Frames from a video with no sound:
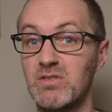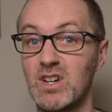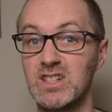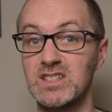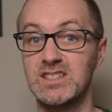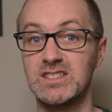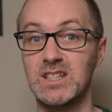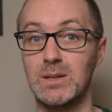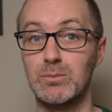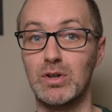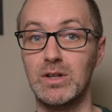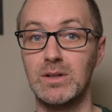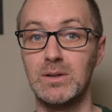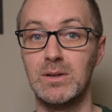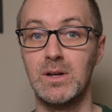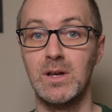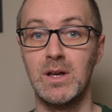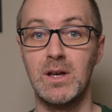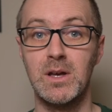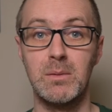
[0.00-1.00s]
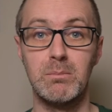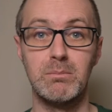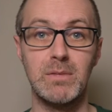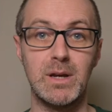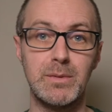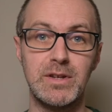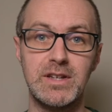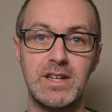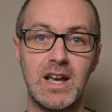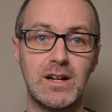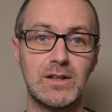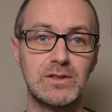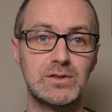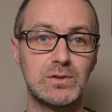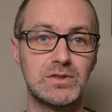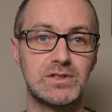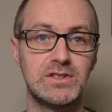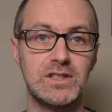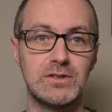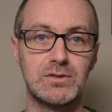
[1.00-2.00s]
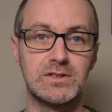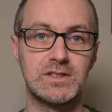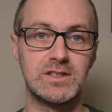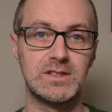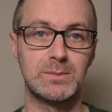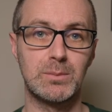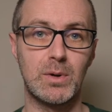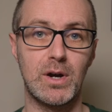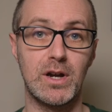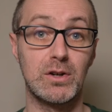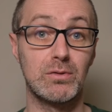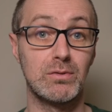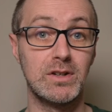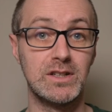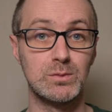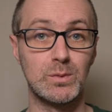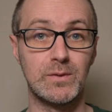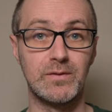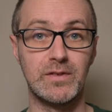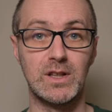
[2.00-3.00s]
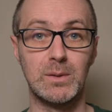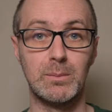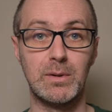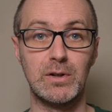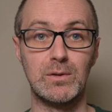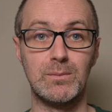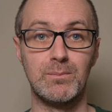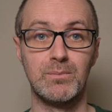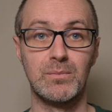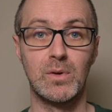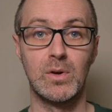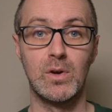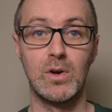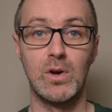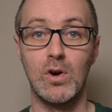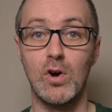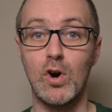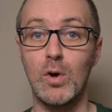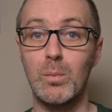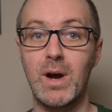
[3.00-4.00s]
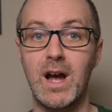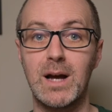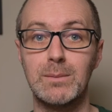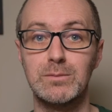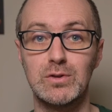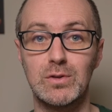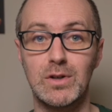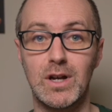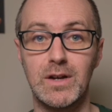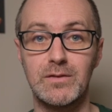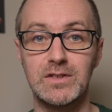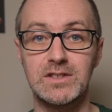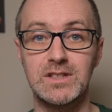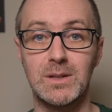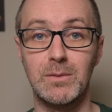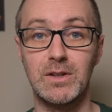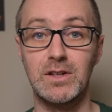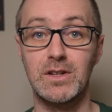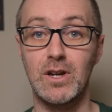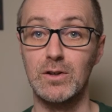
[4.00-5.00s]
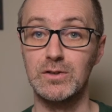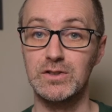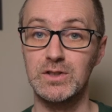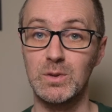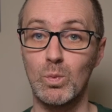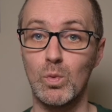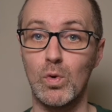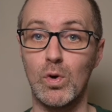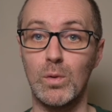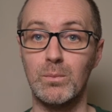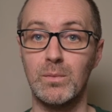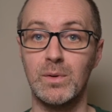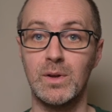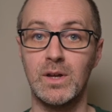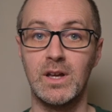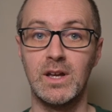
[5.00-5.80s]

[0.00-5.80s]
fresh and summery? Maybe yellows or citrus-inspired greens would fit the bill. Or perhaps you're going for something cosy and warm.